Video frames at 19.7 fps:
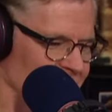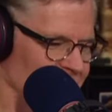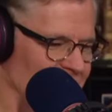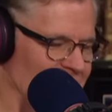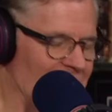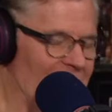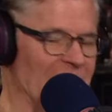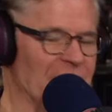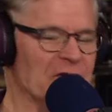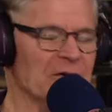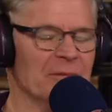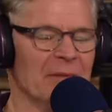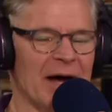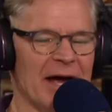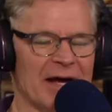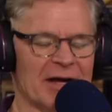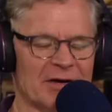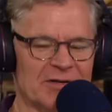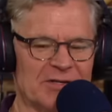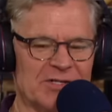Thank you,
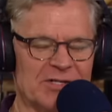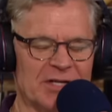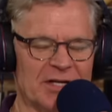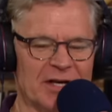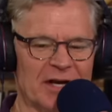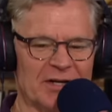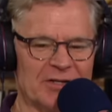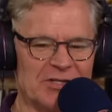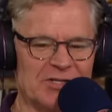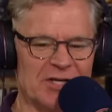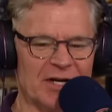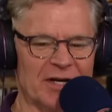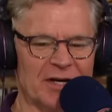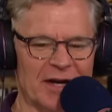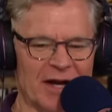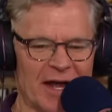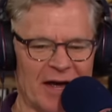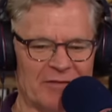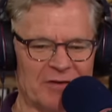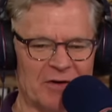Mike. I'll see you on
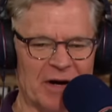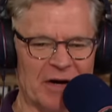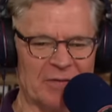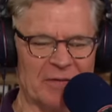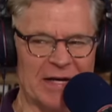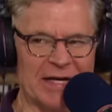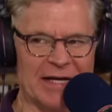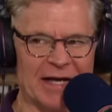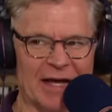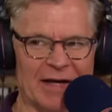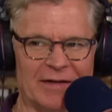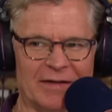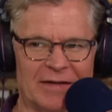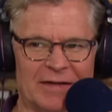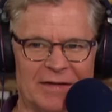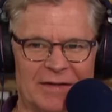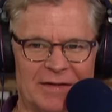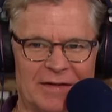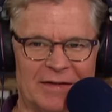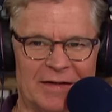Sunday. Have a great weekend.
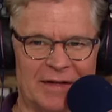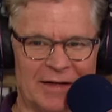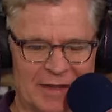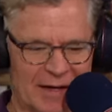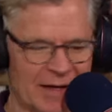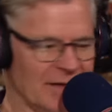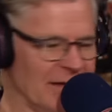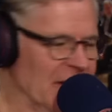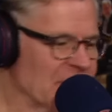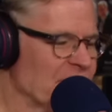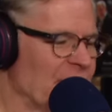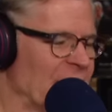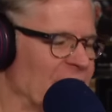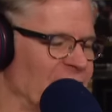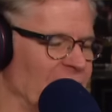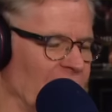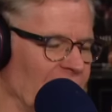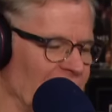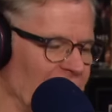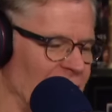All right, see you, buddy. That's Mike
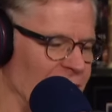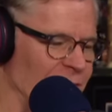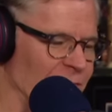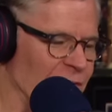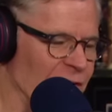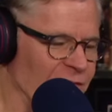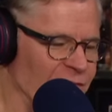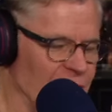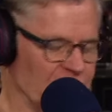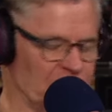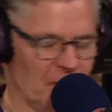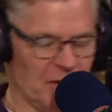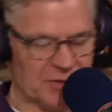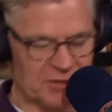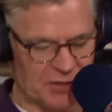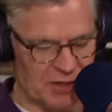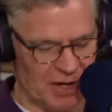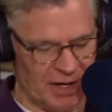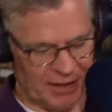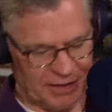Florio, Pro Football
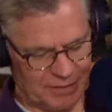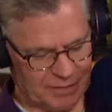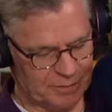Talk.